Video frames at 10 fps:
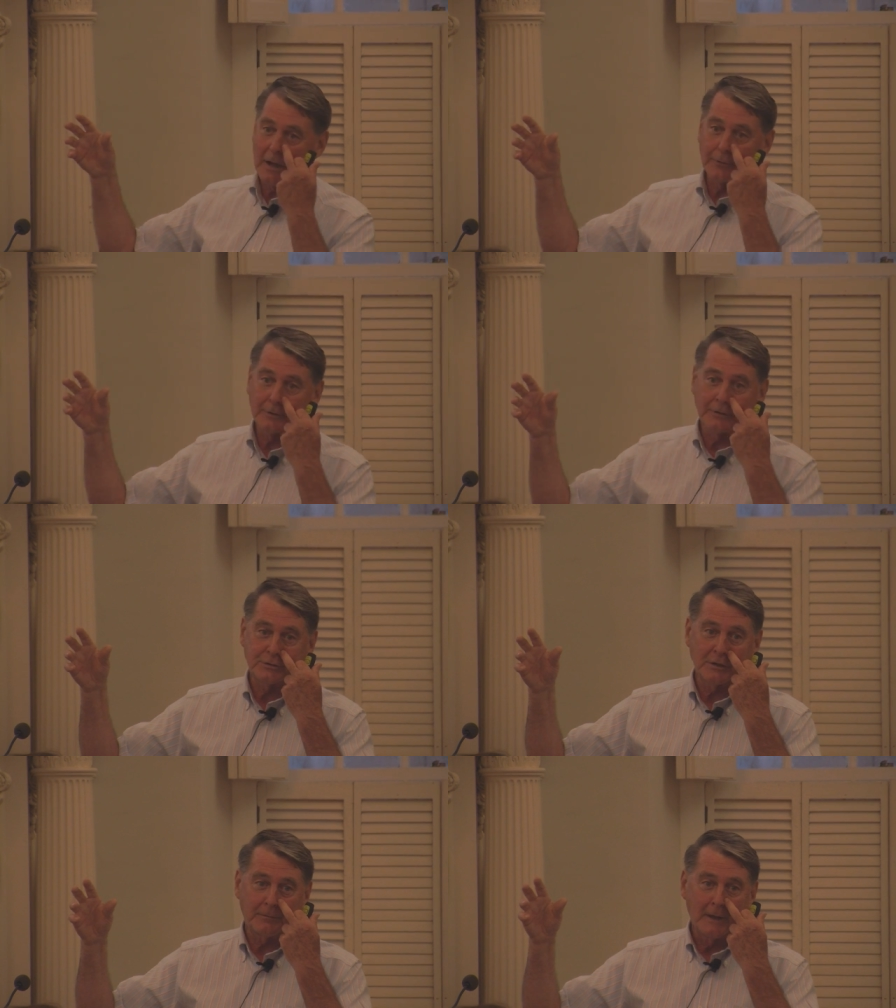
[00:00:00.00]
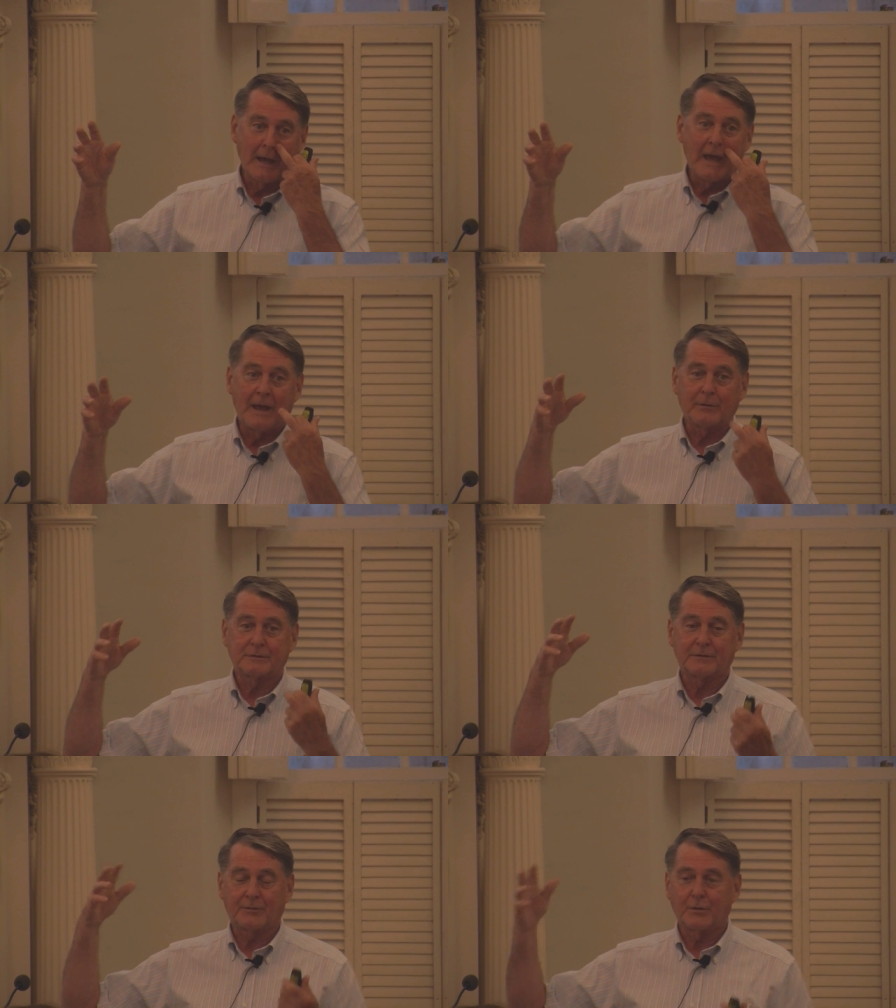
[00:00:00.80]
out on the ship. It
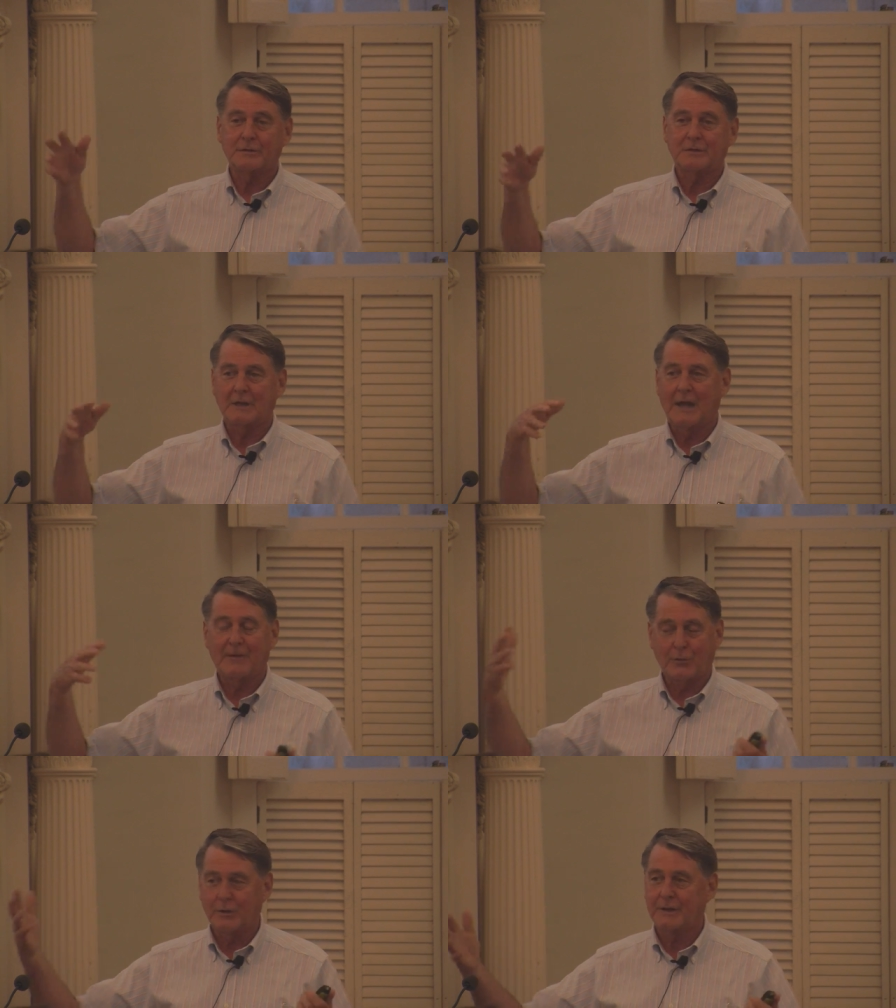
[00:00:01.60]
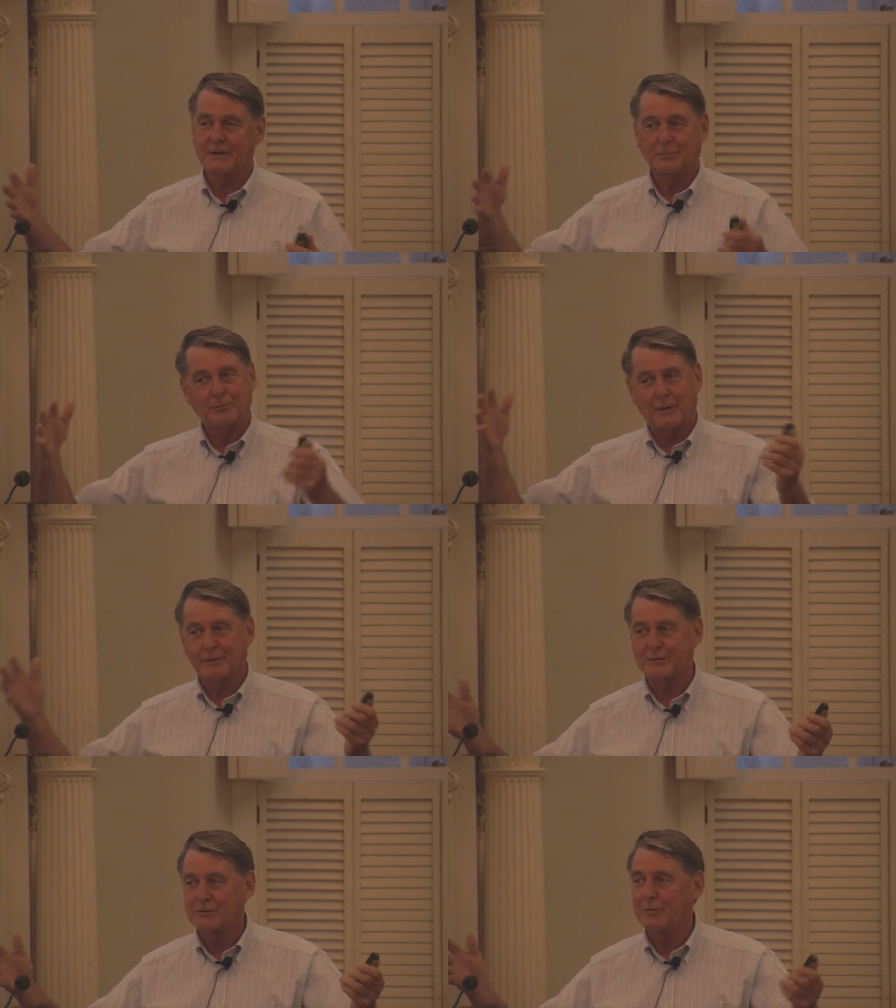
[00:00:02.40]
was the first, and I've heard of this,
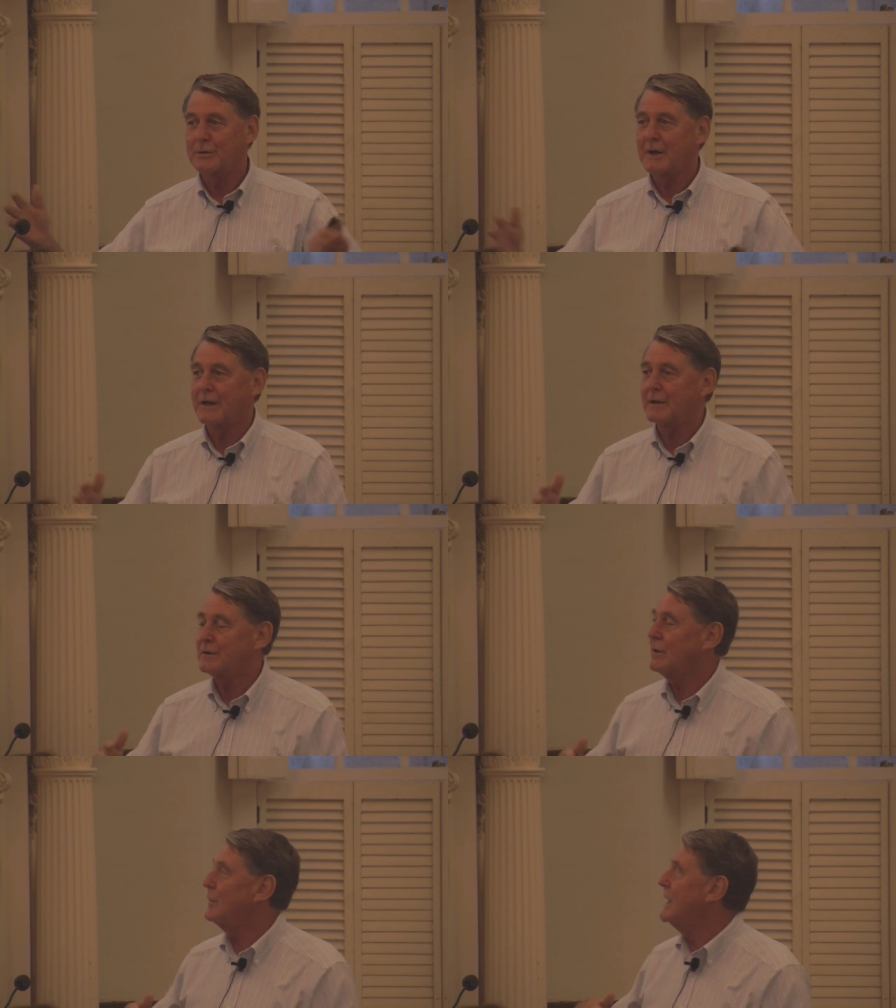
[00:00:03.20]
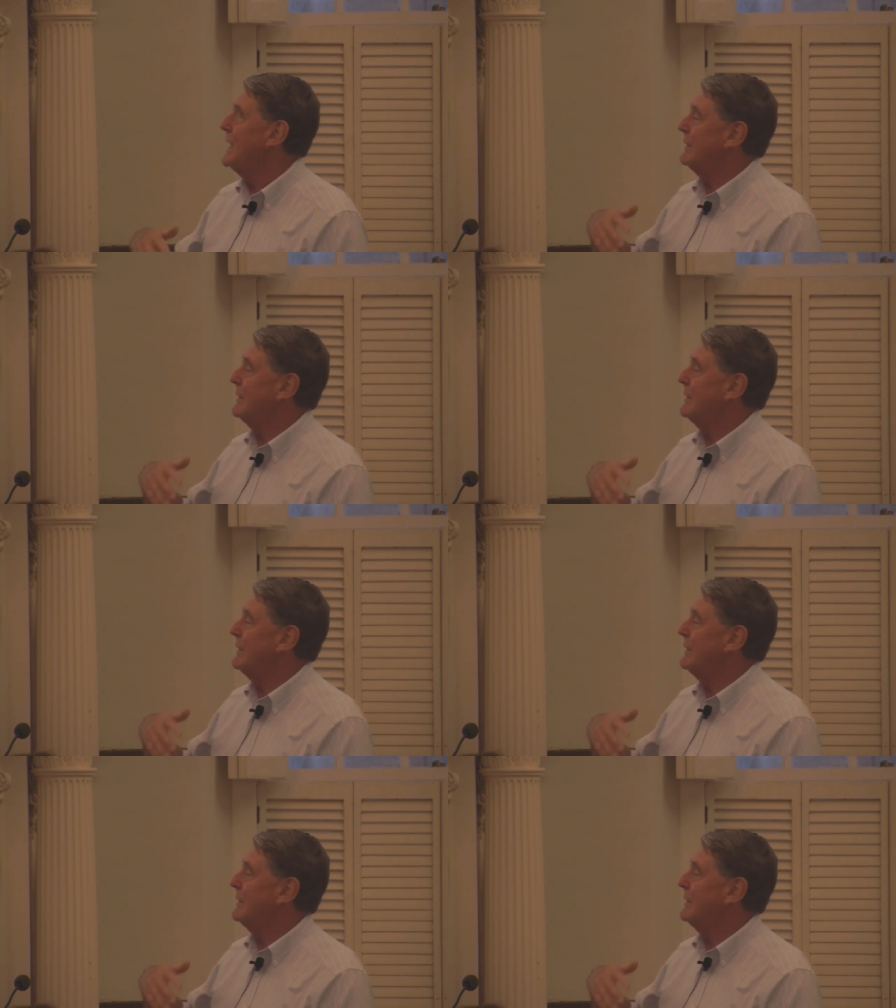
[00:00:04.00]
whether it's true or not, I don't know.